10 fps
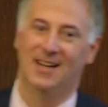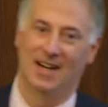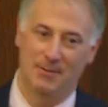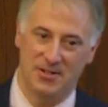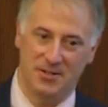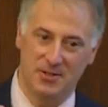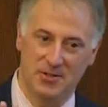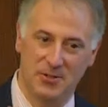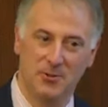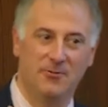I'm going to show you
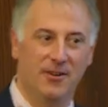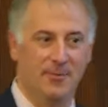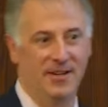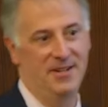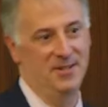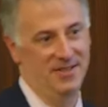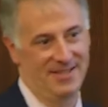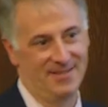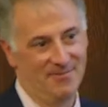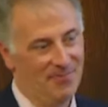two of our
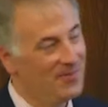patients.